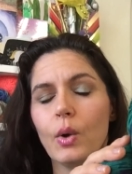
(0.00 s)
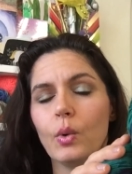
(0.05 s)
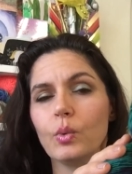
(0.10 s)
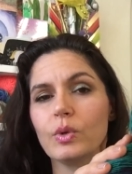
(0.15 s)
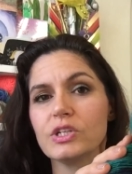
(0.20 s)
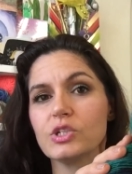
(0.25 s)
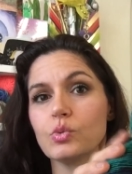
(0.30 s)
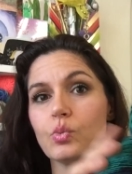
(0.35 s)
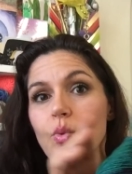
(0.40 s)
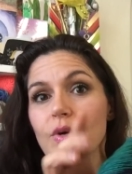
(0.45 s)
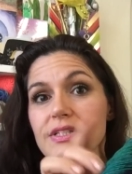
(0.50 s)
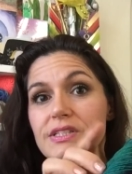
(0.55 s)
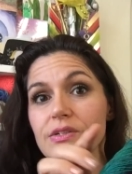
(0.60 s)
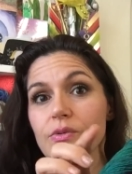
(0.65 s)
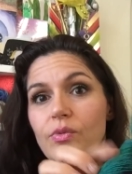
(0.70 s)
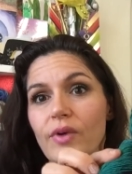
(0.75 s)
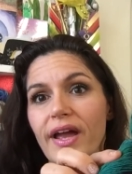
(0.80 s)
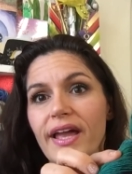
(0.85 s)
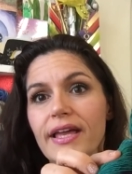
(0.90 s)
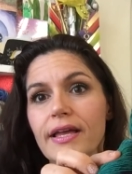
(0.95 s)
which
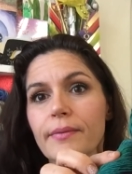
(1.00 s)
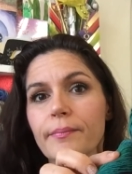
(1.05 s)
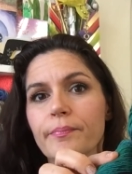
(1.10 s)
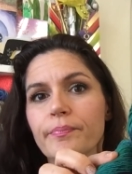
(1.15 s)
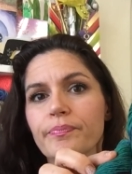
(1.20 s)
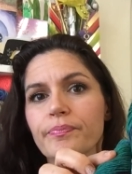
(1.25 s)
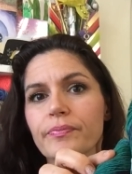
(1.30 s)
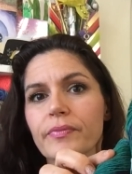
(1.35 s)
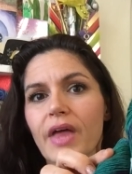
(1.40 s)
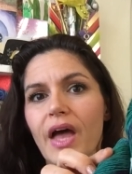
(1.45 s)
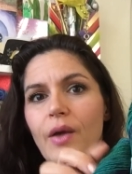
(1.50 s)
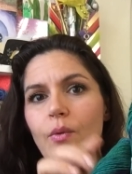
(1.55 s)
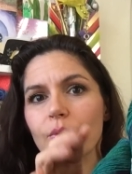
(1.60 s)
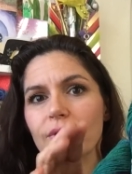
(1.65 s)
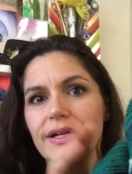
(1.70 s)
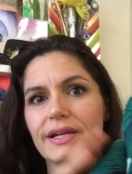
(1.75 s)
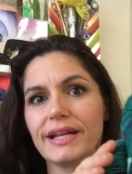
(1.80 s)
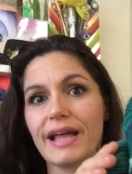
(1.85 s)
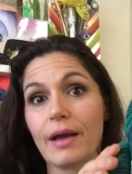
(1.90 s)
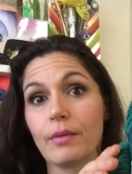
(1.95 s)
wasn't right. I
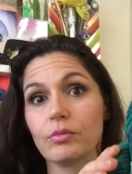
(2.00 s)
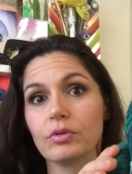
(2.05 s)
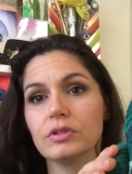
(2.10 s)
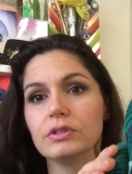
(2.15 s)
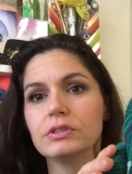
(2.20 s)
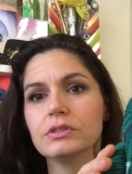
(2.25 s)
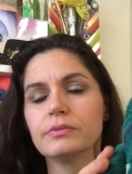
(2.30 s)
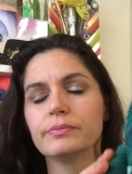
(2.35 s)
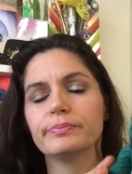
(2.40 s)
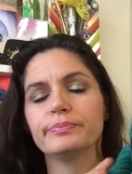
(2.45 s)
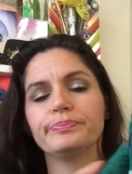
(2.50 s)
wanted emerald.